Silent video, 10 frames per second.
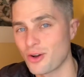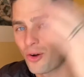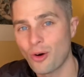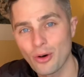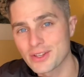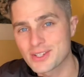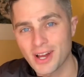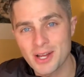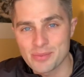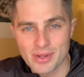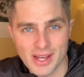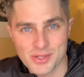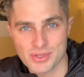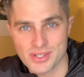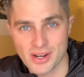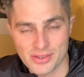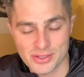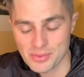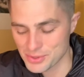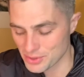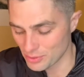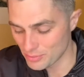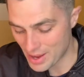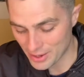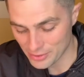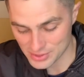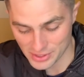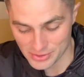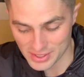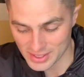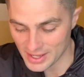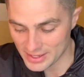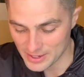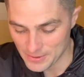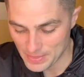all the time as we study the scripture, what matters here today,